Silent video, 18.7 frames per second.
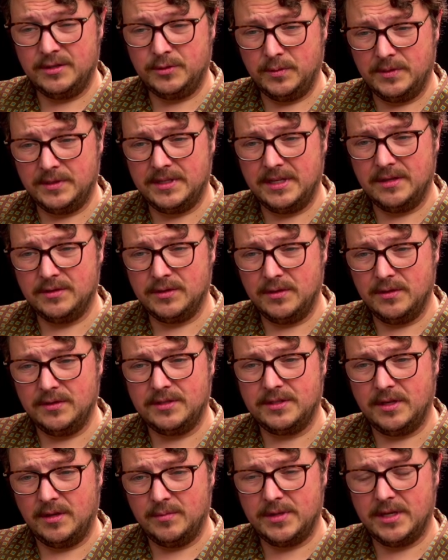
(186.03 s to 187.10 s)
sounds good
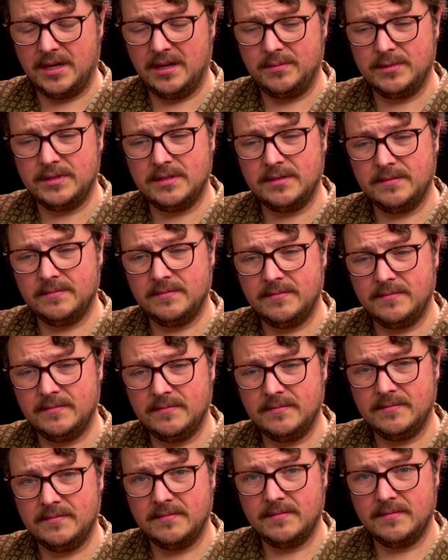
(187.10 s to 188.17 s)
sometimes,
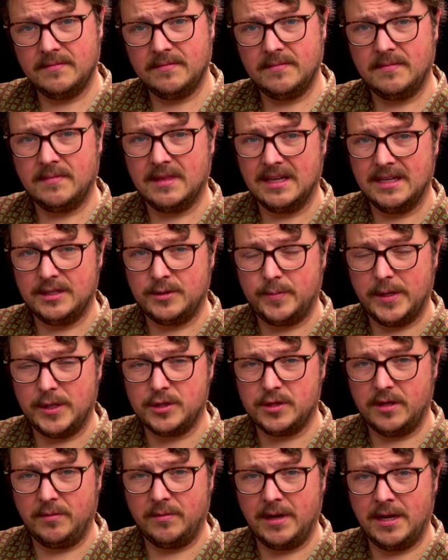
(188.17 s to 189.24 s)

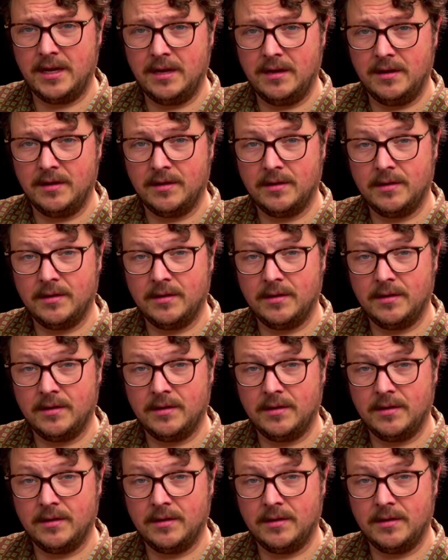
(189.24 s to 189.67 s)
especially right here.